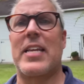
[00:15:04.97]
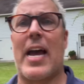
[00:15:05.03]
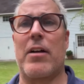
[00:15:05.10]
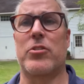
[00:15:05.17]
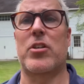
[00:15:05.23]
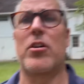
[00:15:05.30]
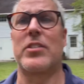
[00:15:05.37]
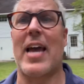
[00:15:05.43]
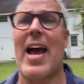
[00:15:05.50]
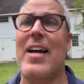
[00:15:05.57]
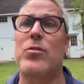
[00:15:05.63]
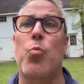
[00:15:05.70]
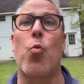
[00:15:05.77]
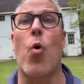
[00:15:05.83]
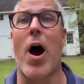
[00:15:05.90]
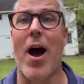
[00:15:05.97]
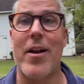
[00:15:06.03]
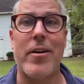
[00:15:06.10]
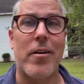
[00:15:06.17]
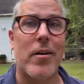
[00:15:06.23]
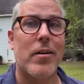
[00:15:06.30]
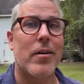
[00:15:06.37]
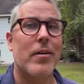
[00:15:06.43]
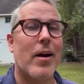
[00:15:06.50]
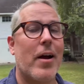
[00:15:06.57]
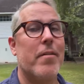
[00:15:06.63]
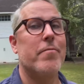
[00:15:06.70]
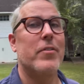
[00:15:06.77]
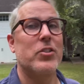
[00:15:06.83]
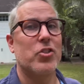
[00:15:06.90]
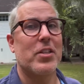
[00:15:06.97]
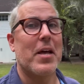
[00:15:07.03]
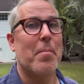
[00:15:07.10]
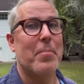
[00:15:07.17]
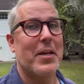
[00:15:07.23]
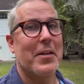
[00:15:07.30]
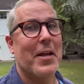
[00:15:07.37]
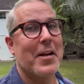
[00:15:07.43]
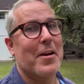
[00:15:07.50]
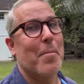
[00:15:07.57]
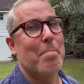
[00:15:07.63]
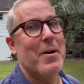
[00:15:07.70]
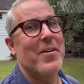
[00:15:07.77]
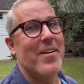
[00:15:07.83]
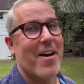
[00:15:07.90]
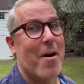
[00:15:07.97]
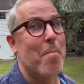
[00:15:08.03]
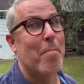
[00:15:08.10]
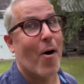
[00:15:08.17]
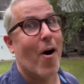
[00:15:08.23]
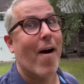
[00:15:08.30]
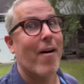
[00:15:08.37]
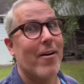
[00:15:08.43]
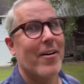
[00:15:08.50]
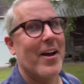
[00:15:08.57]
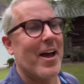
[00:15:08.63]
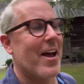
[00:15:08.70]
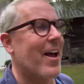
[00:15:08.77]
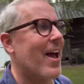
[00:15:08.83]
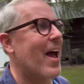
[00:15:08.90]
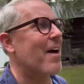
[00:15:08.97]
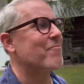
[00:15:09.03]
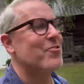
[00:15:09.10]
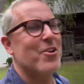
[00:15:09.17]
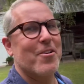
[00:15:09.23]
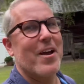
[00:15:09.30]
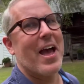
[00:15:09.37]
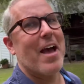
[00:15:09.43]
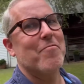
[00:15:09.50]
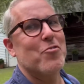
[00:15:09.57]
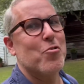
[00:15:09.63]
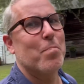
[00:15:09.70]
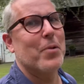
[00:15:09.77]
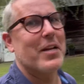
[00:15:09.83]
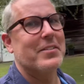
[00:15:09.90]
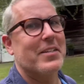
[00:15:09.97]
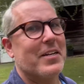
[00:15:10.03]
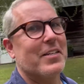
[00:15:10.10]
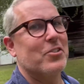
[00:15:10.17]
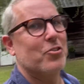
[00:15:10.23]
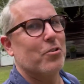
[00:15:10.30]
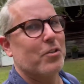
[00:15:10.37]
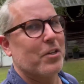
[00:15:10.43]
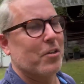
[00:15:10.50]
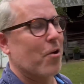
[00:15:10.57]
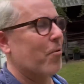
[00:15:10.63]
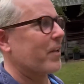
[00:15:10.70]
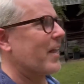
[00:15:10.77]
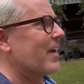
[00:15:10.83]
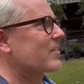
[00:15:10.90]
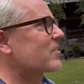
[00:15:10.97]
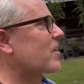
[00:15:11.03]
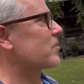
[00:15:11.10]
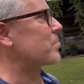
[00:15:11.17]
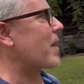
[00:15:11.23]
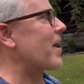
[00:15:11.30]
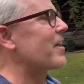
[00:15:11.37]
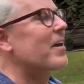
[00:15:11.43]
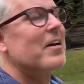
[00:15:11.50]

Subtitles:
house because it has water. I envision that being like a bar. after you play tennis, you can go relax. Because my